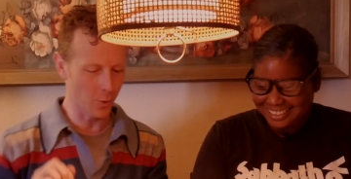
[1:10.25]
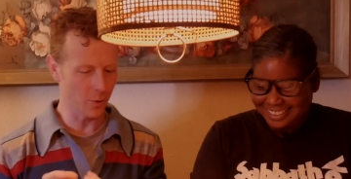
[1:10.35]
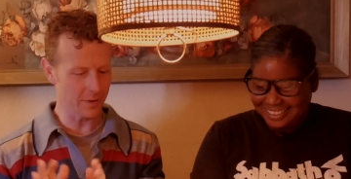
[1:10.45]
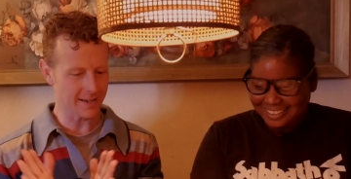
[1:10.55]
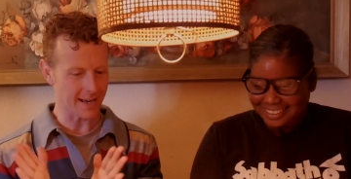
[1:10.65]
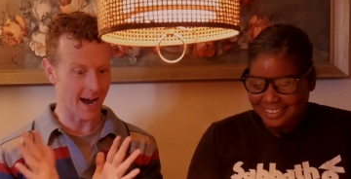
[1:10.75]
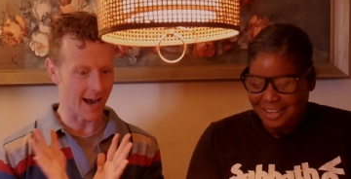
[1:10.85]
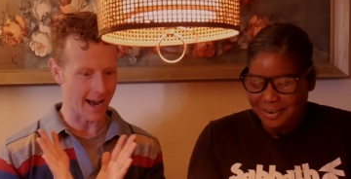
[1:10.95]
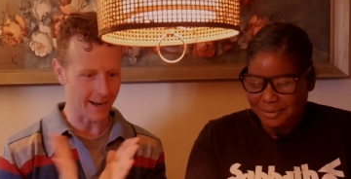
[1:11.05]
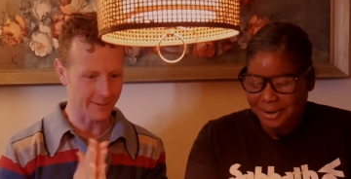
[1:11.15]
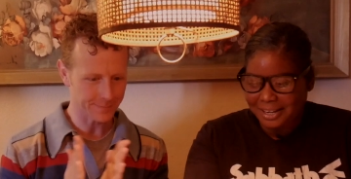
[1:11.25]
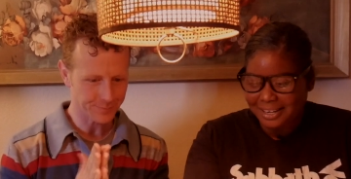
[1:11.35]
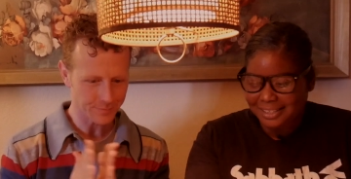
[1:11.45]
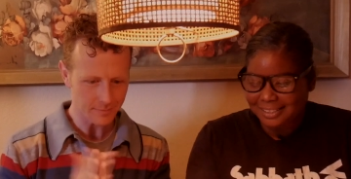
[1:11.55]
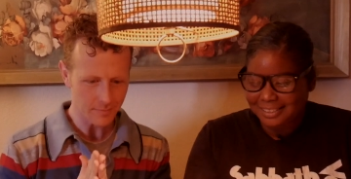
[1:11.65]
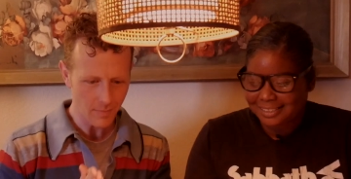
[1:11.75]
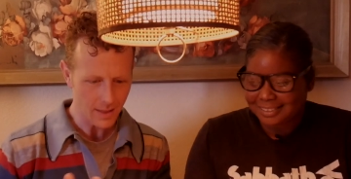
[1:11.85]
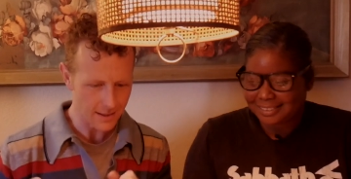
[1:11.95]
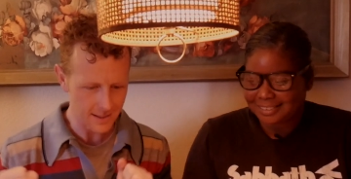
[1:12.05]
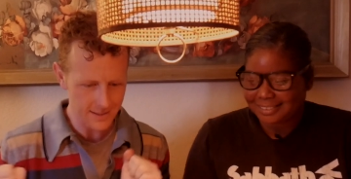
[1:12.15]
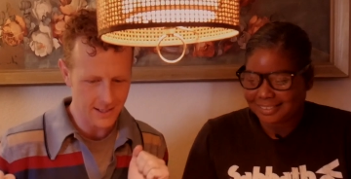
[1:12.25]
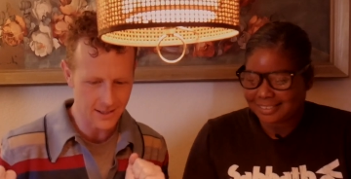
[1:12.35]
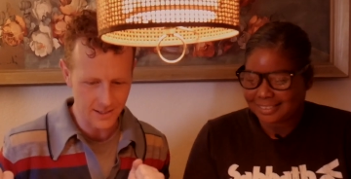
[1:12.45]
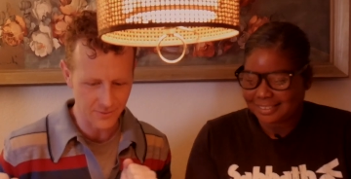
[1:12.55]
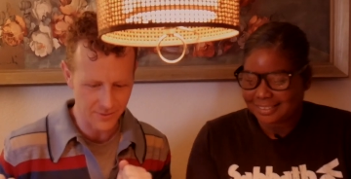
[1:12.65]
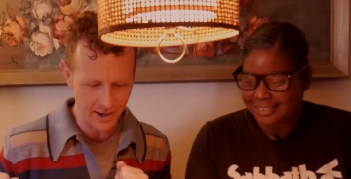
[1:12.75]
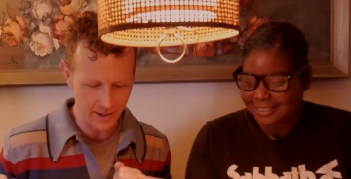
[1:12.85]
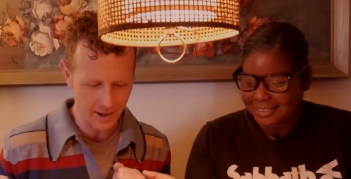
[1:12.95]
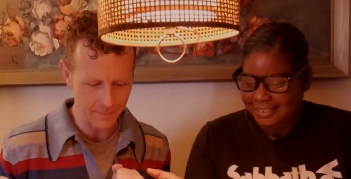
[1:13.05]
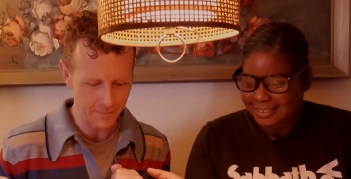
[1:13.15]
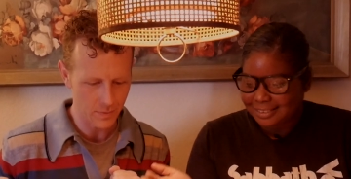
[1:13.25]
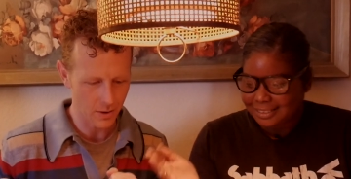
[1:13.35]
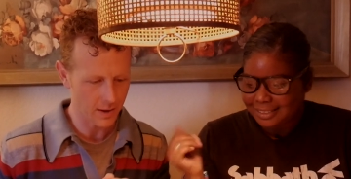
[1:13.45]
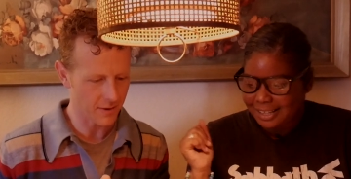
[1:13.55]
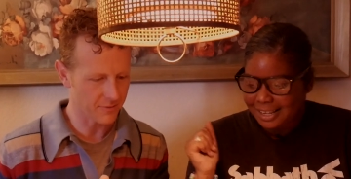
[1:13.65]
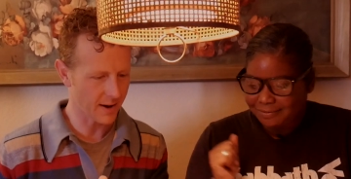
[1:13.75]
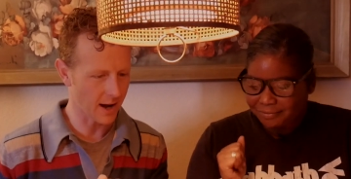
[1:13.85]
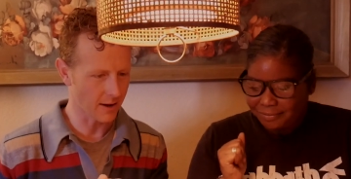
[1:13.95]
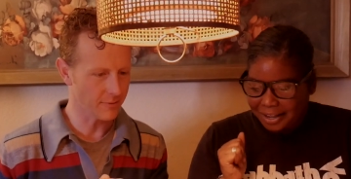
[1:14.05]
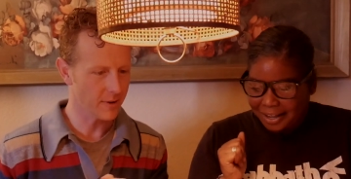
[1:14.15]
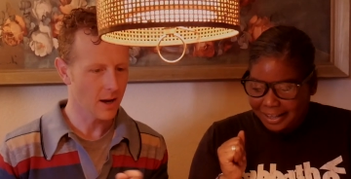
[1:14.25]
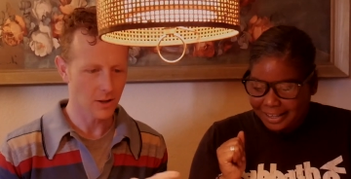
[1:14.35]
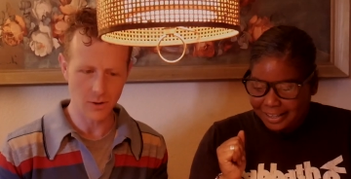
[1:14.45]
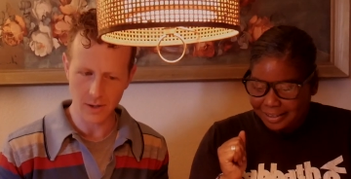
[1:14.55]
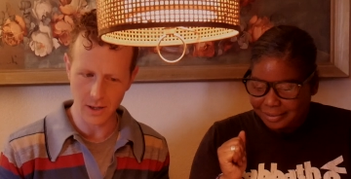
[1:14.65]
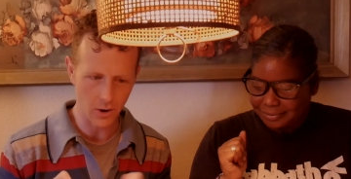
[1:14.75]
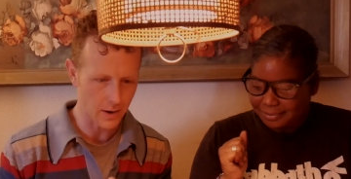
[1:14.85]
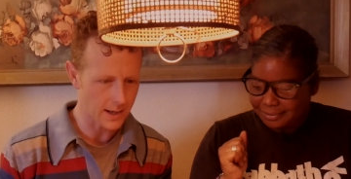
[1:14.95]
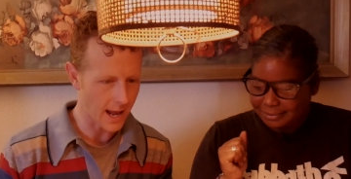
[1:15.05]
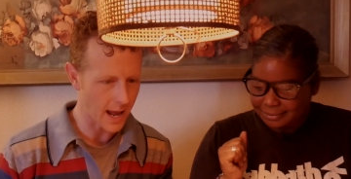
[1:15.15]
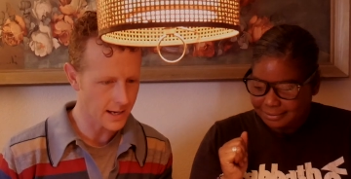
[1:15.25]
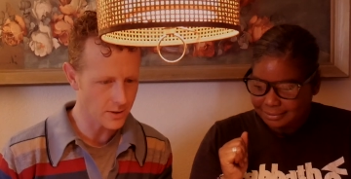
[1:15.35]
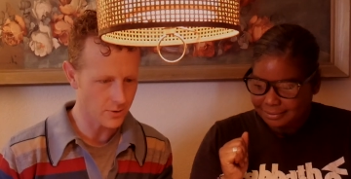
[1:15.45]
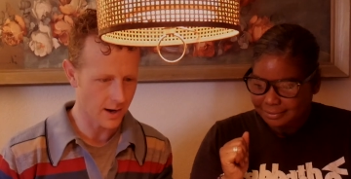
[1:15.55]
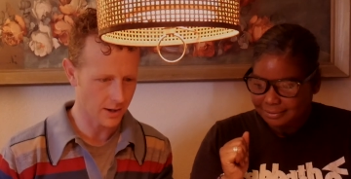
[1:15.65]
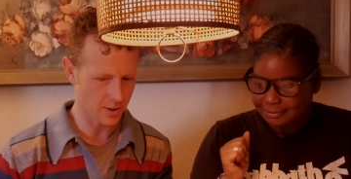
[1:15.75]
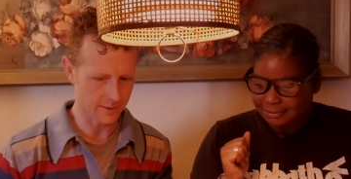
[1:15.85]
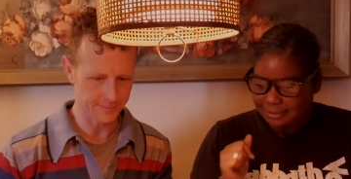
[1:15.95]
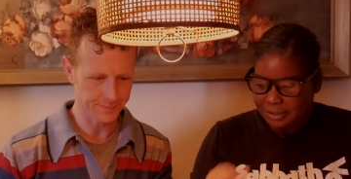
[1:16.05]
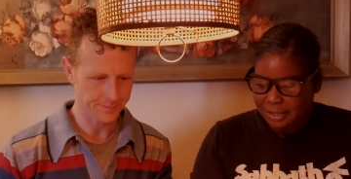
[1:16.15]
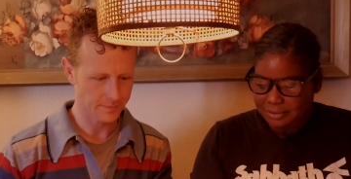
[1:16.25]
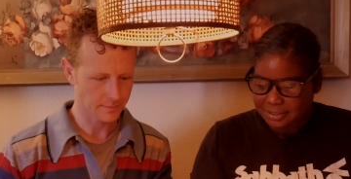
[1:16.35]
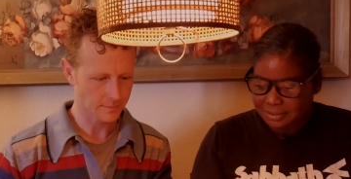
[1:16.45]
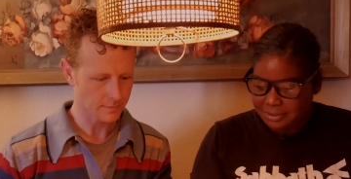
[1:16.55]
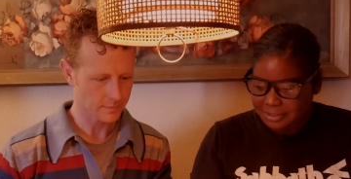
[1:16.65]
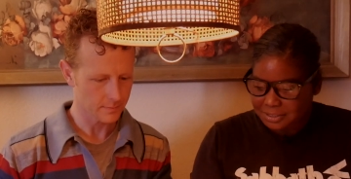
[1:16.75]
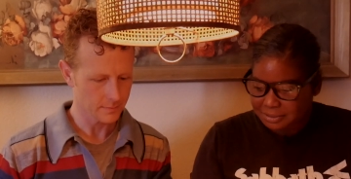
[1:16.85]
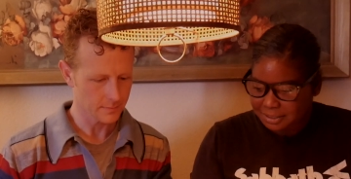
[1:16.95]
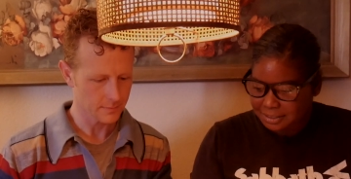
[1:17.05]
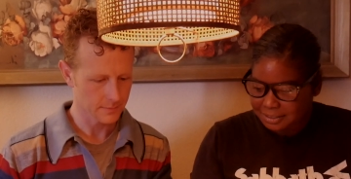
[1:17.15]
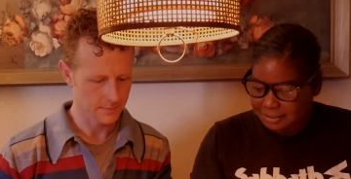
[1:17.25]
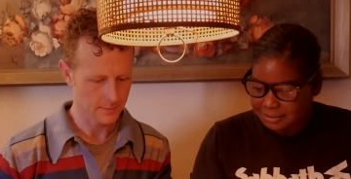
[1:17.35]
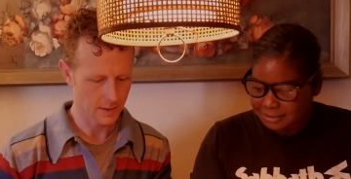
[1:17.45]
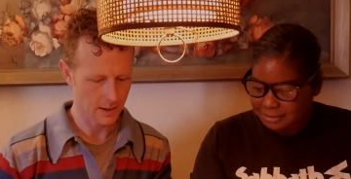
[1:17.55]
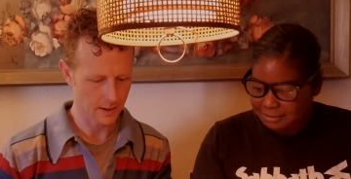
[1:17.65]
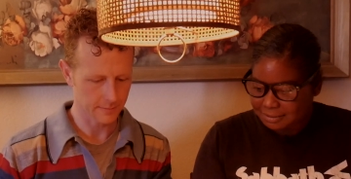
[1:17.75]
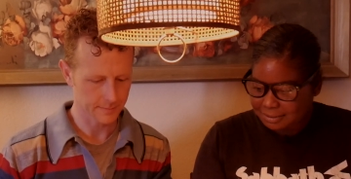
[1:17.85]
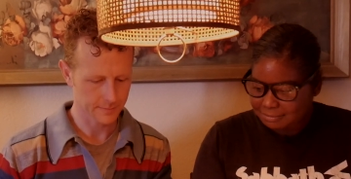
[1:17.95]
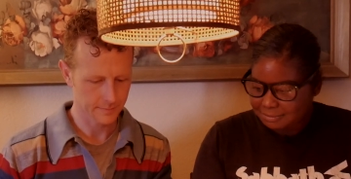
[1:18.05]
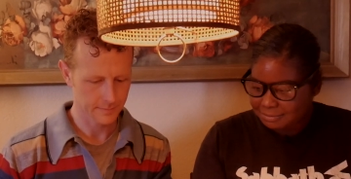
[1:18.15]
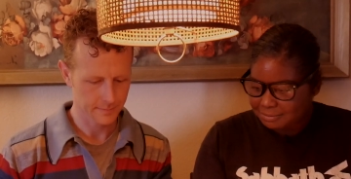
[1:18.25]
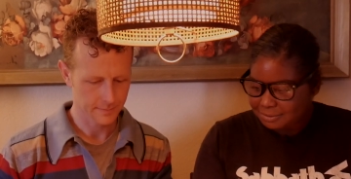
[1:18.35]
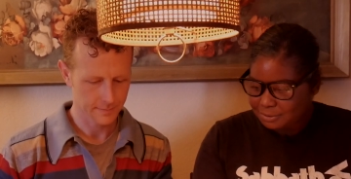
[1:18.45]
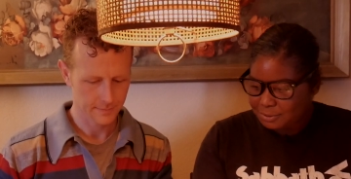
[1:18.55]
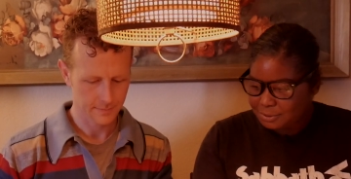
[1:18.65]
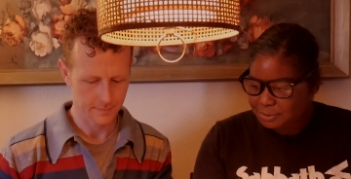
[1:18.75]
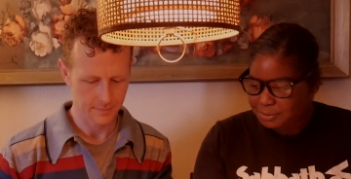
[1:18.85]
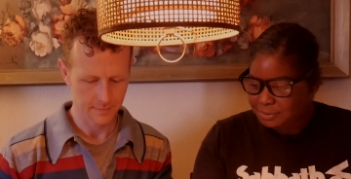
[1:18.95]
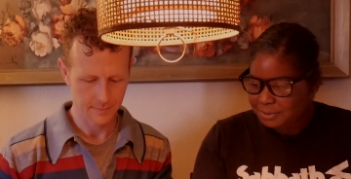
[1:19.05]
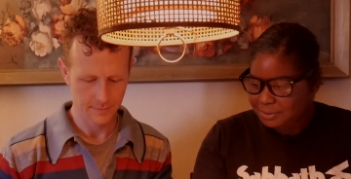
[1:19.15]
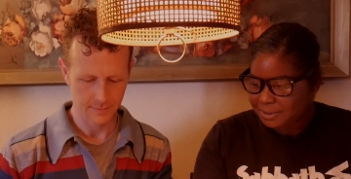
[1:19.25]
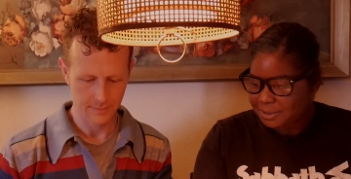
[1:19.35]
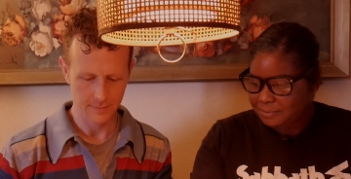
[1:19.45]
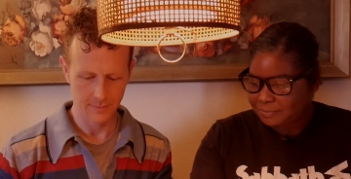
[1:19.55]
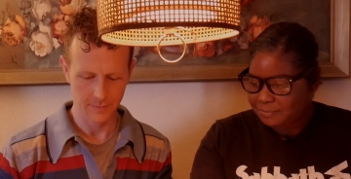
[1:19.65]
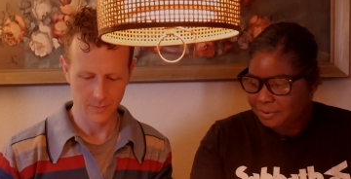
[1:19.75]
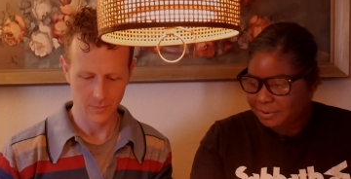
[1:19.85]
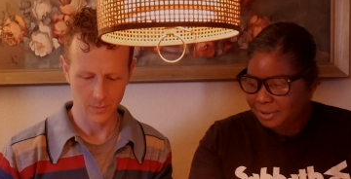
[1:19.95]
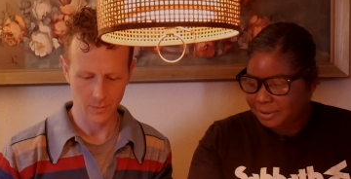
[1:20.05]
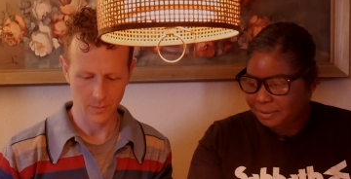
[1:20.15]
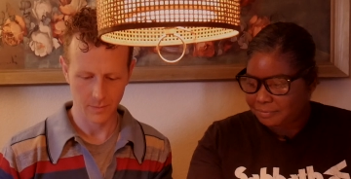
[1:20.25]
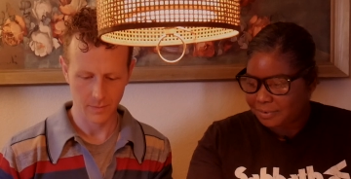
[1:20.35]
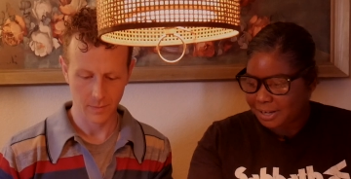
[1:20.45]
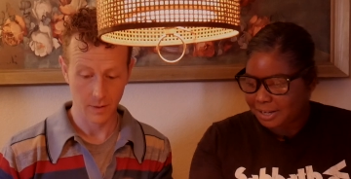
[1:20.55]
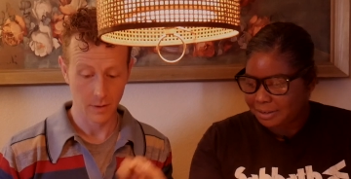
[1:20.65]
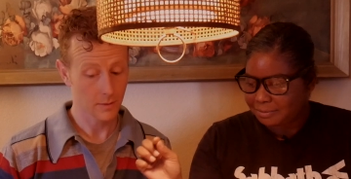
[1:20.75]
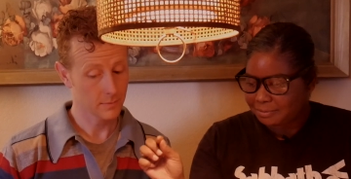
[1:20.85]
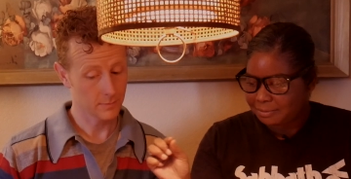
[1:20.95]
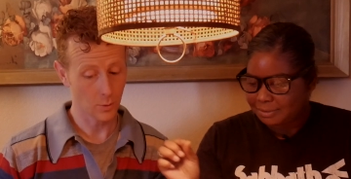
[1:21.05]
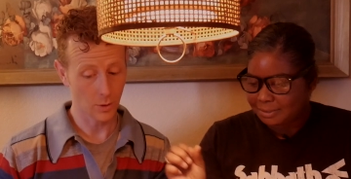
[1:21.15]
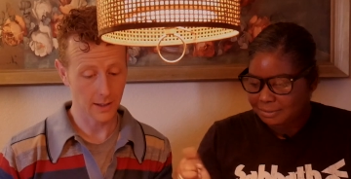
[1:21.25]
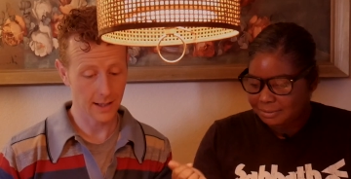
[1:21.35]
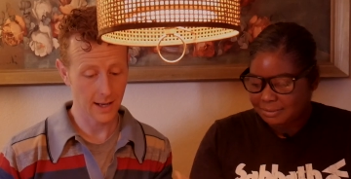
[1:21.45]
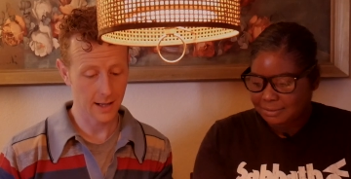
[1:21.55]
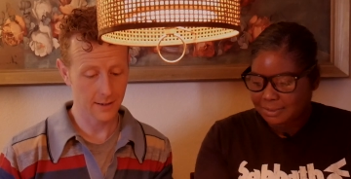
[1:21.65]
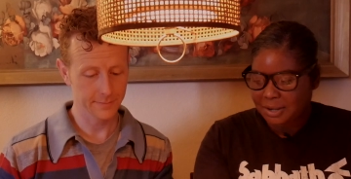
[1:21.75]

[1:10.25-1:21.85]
Speaker 1: roll the die. All right. Let's get this fired up. Okay, five. Five. You can go in any direction.
Speaker 2: Okay, I'll just go in this direction. Okay. Two, three, four, five.
Speaker 1: Roll again.